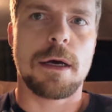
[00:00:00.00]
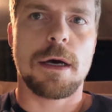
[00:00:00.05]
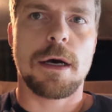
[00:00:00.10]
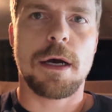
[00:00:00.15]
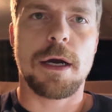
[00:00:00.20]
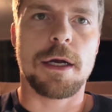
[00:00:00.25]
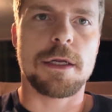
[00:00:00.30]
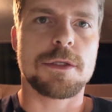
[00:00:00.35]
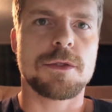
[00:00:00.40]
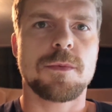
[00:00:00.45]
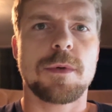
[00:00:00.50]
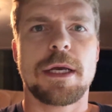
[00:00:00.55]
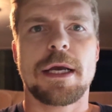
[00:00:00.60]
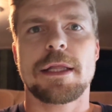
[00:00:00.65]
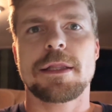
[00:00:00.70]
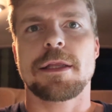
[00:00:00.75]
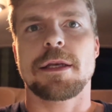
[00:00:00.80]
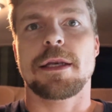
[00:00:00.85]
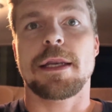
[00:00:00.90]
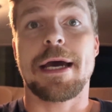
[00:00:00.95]
Alright, so we
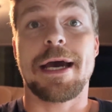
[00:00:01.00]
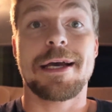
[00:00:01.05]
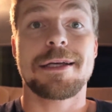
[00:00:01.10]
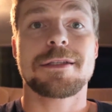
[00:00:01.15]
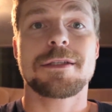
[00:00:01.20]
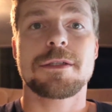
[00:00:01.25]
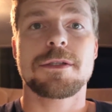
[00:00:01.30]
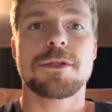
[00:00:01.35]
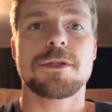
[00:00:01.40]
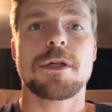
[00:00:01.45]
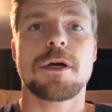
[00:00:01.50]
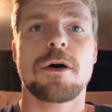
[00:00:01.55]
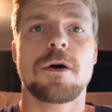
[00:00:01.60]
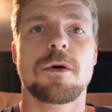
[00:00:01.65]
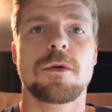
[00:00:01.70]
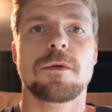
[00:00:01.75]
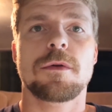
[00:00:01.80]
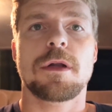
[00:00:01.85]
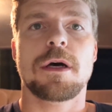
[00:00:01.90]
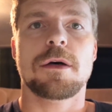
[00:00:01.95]
got the dash
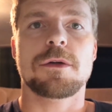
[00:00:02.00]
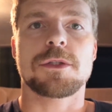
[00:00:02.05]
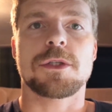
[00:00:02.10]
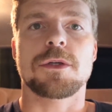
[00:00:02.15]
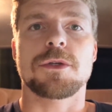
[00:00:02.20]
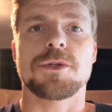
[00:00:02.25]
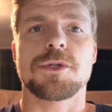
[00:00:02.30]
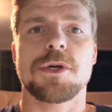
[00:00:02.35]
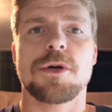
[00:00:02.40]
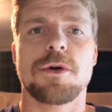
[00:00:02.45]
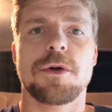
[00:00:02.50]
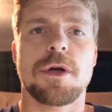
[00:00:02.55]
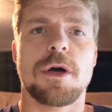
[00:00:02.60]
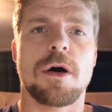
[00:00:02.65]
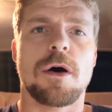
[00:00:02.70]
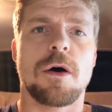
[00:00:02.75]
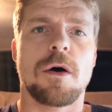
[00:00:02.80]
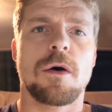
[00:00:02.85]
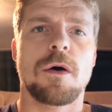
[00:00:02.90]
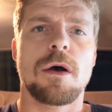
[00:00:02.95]
installed. I was going to show
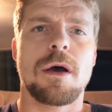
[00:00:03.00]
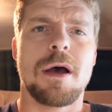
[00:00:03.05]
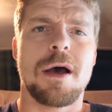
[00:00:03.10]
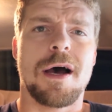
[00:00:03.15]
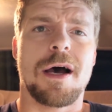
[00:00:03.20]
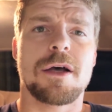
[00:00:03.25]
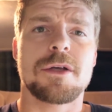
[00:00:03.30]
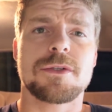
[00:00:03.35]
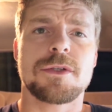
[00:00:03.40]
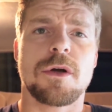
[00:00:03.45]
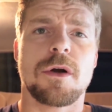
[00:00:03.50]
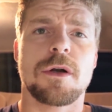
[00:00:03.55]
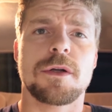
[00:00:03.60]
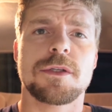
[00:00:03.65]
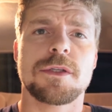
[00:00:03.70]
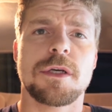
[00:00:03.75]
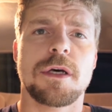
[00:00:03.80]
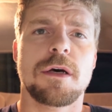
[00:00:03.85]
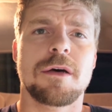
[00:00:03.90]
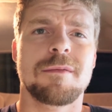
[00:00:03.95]
y'all how it
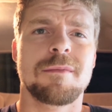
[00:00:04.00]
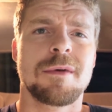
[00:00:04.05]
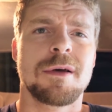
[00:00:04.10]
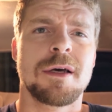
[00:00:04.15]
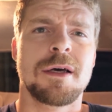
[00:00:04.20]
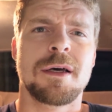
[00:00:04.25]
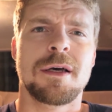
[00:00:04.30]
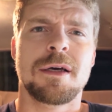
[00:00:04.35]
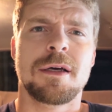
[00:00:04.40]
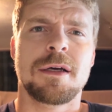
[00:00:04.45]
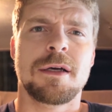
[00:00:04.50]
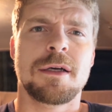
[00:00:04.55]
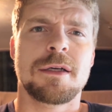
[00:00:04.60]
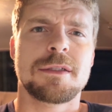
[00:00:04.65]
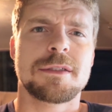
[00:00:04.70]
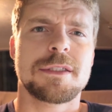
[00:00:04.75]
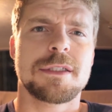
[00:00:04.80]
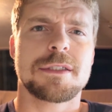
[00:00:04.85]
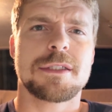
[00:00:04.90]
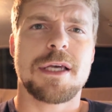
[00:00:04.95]
starts up.
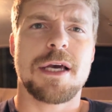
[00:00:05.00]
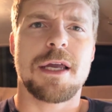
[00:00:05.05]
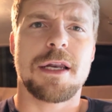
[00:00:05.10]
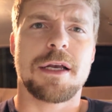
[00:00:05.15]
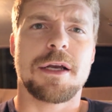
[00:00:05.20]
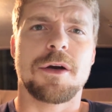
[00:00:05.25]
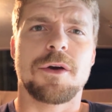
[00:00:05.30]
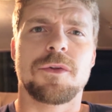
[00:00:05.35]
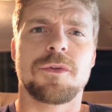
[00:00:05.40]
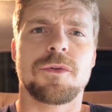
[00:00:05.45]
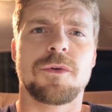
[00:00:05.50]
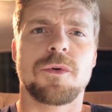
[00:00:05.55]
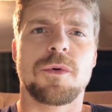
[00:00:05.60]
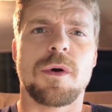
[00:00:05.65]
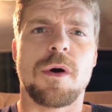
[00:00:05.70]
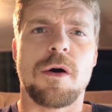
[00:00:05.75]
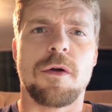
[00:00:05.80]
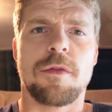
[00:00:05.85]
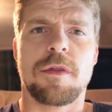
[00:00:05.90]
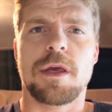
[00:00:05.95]
just kind of go through
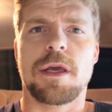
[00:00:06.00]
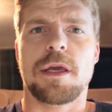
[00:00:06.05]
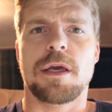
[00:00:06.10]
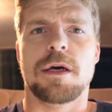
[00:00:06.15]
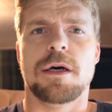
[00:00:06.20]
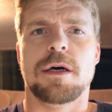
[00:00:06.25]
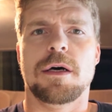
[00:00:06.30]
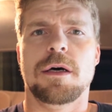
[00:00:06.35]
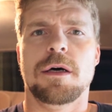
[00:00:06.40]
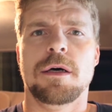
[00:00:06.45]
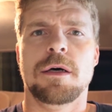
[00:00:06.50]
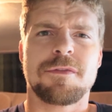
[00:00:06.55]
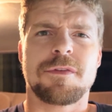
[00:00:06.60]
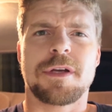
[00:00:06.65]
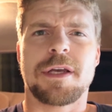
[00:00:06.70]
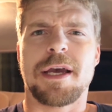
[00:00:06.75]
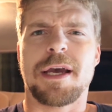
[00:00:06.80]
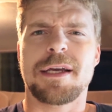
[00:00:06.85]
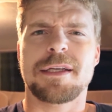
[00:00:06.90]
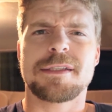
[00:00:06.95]
all the different
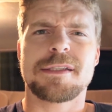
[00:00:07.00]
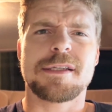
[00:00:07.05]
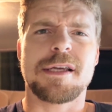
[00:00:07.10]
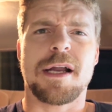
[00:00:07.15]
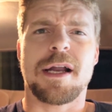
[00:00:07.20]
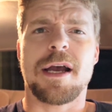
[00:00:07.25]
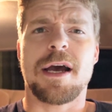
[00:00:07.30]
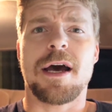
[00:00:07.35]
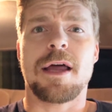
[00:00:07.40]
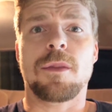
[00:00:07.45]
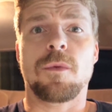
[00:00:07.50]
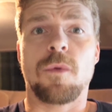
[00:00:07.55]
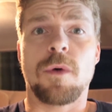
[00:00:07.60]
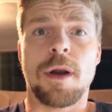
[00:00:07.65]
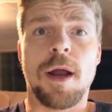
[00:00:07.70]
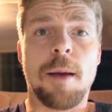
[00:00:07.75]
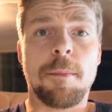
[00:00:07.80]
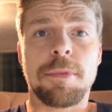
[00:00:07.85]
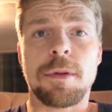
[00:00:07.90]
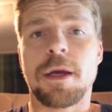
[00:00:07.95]
gauges I got, the one
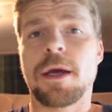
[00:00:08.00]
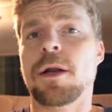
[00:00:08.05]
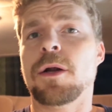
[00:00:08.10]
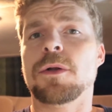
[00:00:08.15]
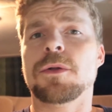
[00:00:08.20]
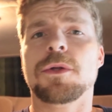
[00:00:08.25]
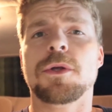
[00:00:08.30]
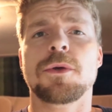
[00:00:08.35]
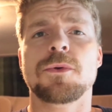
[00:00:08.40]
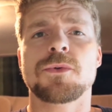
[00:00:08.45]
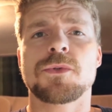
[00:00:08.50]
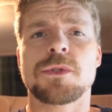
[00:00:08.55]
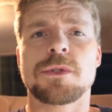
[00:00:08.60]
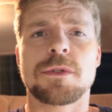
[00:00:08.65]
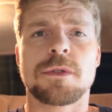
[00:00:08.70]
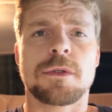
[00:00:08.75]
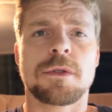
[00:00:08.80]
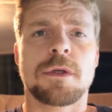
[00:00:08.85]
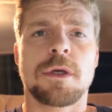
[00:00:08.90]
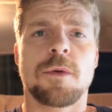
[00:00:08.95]
I plan on
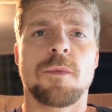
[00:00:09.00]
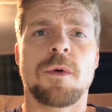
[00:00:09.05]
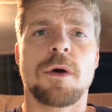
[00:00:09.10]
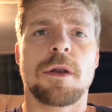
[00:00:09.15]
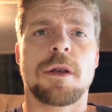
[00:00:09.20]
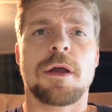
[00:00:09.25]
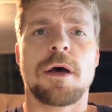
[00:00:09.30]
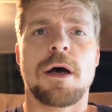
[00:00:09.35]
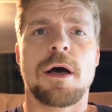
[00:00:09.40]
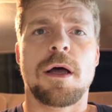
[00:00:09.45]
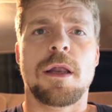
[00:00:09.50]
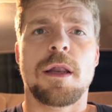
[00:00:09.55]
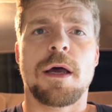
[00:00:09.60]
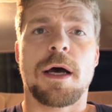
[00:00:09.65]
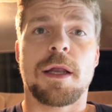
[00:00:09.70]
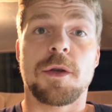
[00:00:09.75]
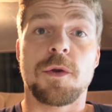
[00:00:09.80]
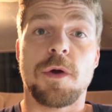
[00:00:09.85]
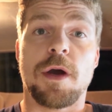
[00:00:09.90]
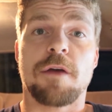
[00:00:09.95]
using and whatnot.
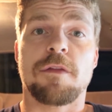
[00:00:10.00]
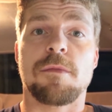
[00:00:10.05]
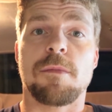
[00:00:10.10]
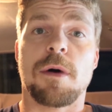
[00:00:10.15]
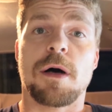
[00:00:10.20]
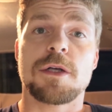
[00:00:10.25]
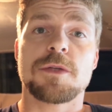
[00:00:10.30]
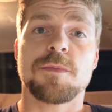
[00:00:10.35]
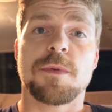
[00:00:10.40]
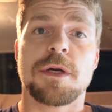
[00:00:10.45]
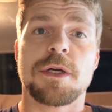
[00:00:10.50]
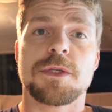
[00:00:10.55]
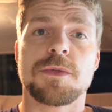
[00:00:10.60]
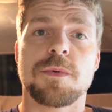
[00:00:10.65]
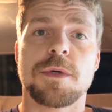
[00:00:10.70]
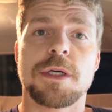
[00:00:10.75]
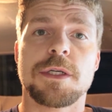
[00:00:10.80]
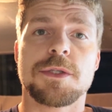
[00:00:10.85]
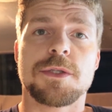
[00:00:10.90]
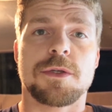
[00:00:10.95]
I do have the Mosberry
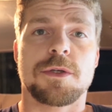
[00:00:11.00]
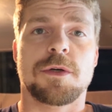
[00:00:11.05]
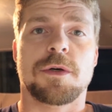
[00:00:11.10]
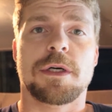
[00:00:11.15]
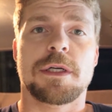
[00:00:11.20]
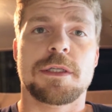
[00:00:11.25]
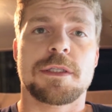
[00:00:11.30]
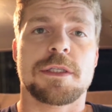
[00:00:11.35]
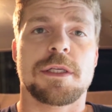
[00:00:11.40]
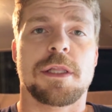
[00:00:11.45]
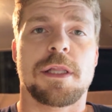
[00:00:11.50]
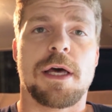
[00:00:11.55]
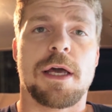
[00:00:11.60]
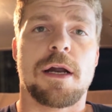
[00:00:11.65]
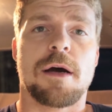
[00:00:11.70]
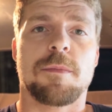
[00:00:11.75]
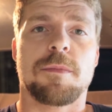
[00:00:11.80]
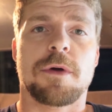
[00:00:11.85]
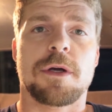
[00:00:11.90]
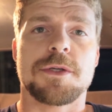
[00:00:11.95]
switch, so you'll get to see that
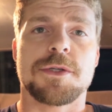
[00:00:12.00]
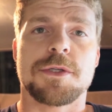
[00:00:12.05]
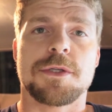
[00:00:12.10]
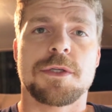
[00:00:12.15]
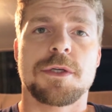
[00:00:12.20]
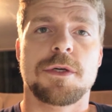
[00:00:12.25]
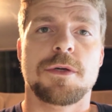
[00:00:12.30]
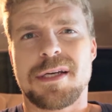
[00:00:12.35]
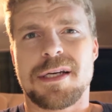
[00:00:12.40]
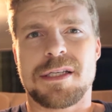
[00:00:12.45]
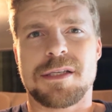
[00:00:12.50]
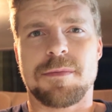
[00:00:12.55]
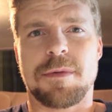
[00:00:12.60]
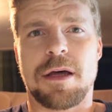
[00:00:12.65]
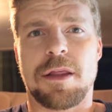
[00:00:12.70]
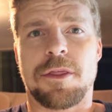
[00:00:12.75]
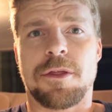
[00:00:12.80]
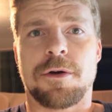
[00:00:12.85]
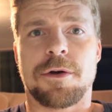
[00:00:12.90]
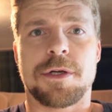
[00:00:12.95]
operation too. It takes
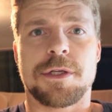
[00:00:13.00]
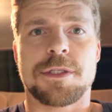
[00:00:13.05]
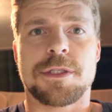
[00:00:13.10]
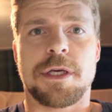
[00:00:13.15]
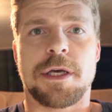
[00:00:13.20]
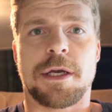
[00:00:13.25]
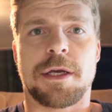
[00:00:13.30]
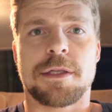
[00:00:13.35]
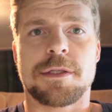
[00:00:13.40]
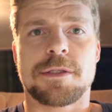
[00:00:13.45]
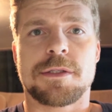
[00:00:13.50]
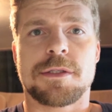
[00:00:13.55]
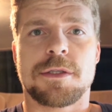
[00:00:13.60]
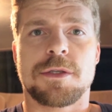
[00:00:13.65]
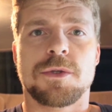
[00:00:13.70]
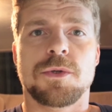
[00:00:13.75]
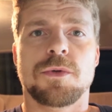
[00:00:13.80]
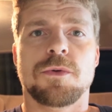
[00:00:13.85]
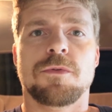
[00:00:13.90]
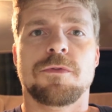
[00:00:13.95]
about 30 seconds
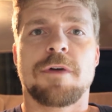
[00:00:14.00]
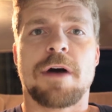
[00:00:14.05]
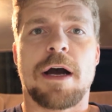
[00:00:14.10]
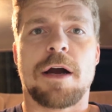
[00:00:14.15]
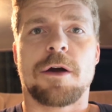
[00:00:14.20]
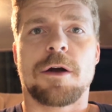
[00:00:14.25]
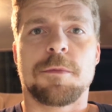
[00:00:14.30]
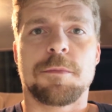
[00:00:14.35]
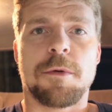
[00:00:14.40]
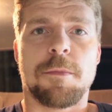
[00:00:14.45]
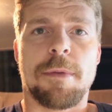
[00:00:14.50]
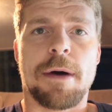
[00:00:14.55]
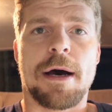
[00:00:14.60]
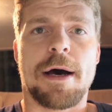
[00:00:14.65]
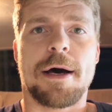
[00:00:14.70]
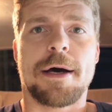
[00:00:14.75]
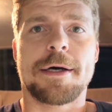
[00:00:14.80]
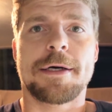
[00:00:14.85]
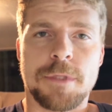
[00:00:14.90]
to fire up the pie,